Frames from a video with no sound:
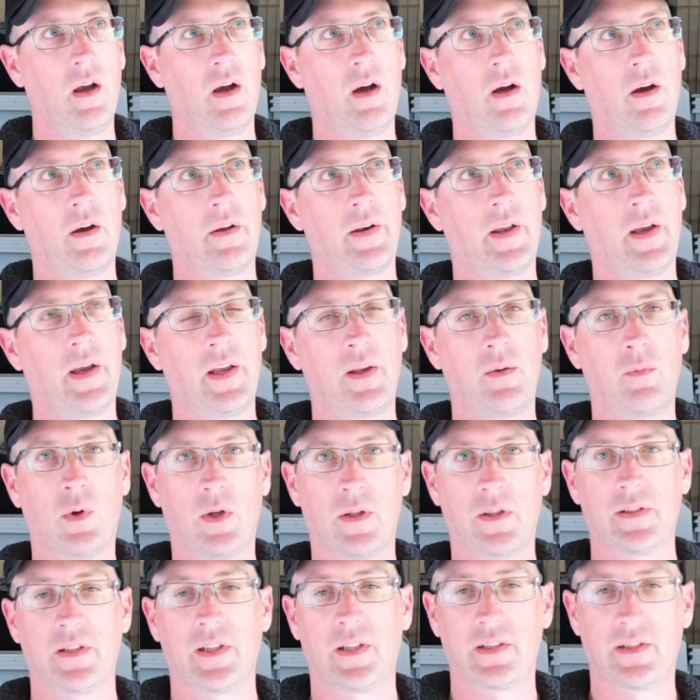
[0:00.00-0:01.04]
on a
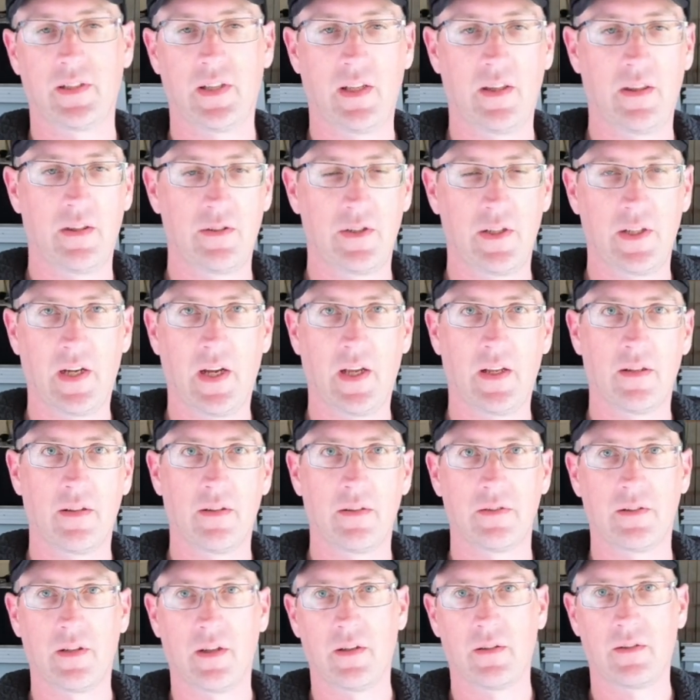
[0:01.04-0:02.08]
1 16th jig
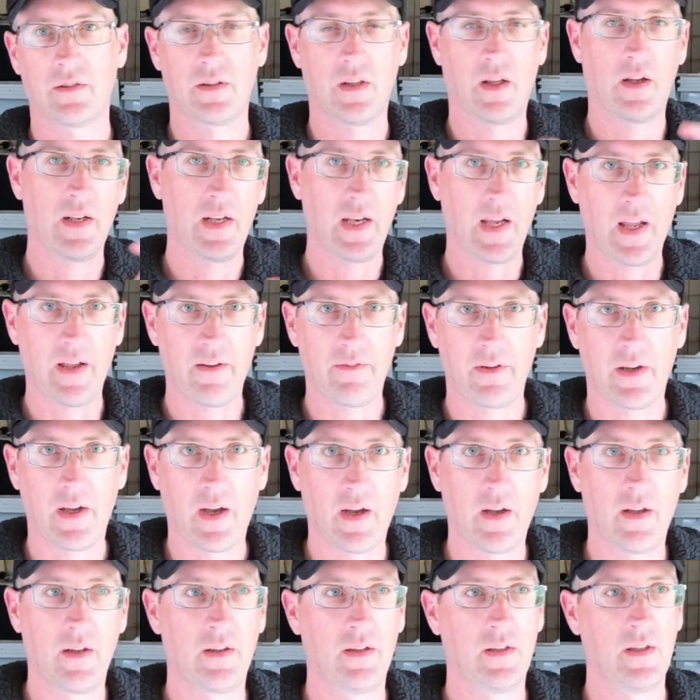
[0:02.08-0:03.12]
So slightly
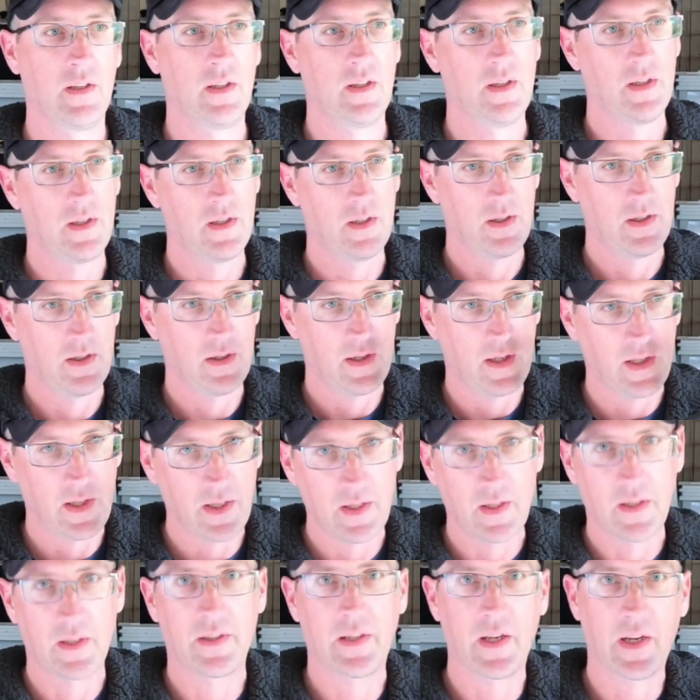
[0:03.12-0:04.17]
heavier,
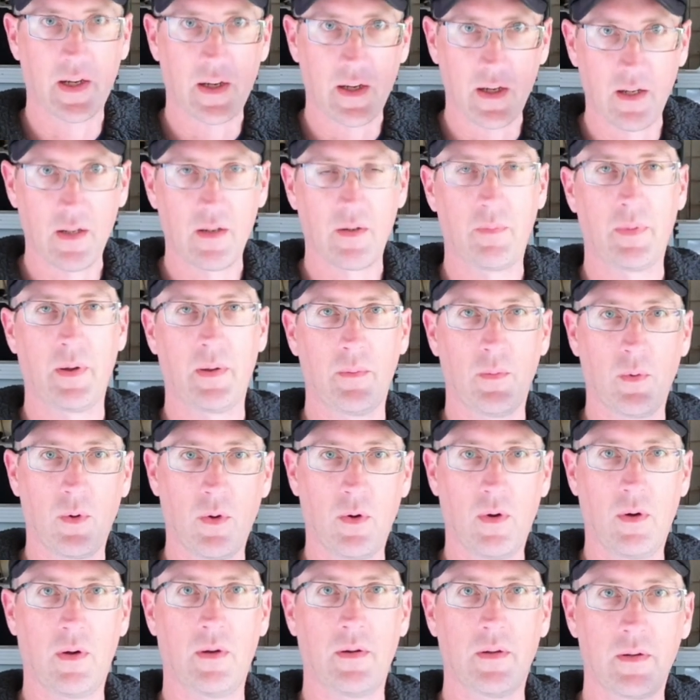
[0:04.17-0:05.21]
hitting the deck a little bit
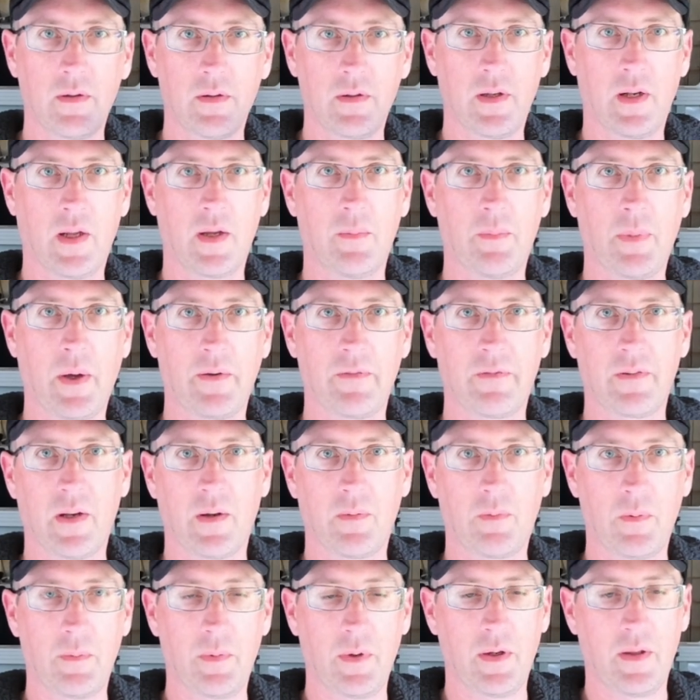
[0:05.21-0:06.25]
more you know, puffing
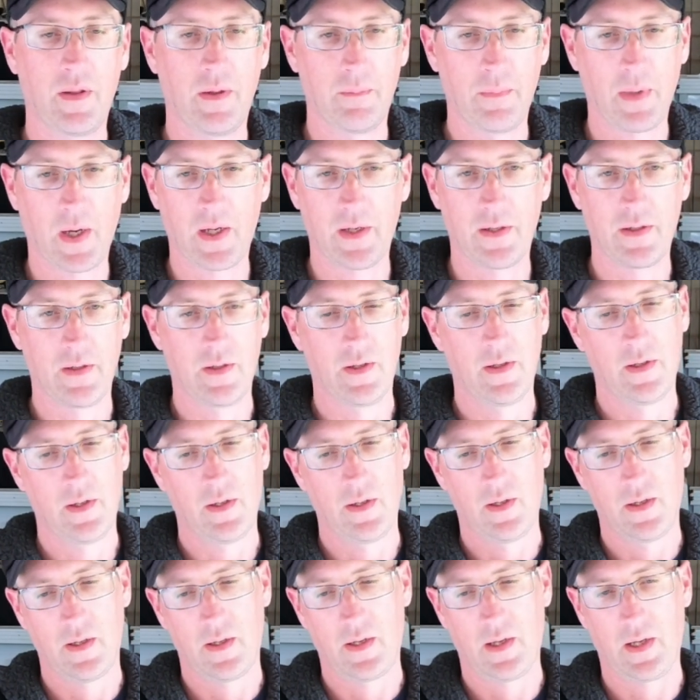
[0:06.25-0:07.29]
up a bit of the mud
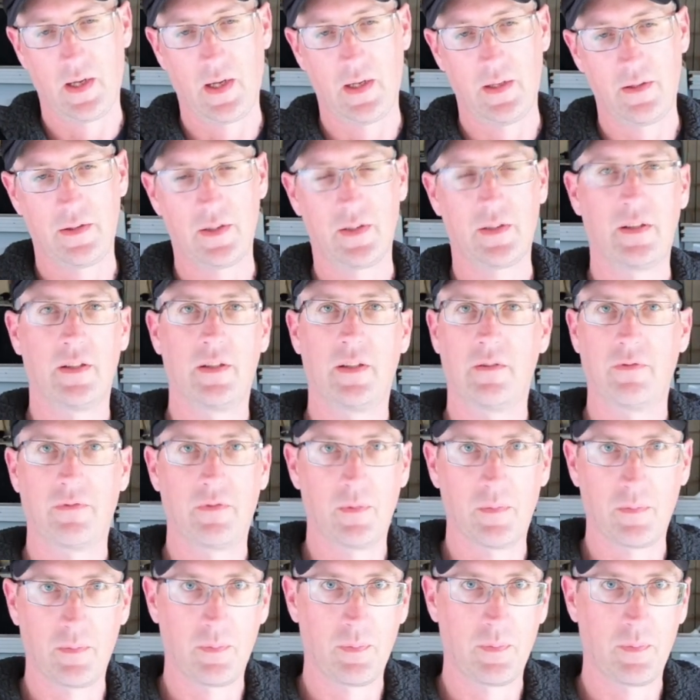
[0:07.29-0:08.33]
and just a
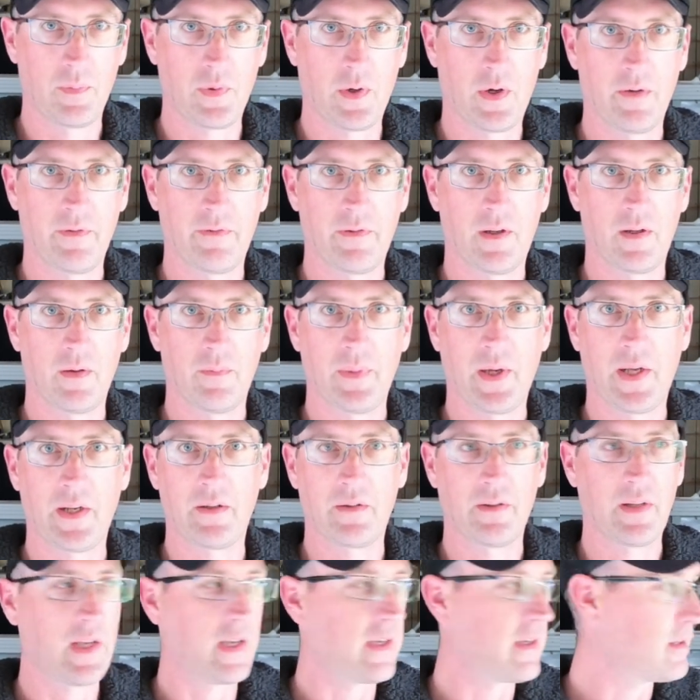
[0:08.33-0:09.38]
different profile.
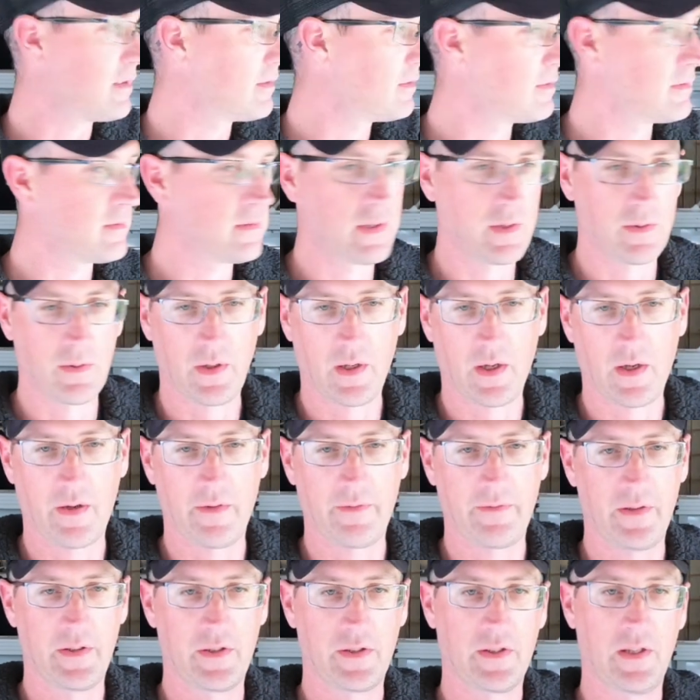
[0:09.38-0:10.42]
Paddle tail, two and a
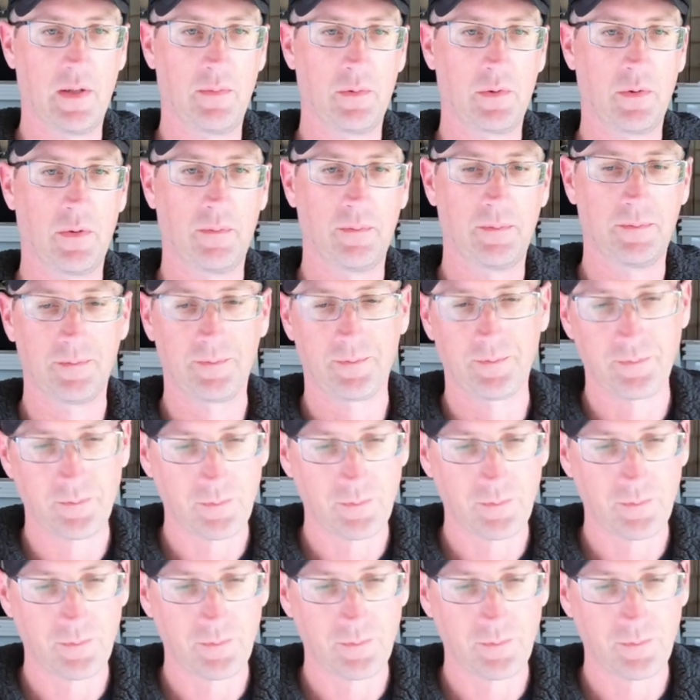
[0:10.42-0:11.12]
half inch slim swim.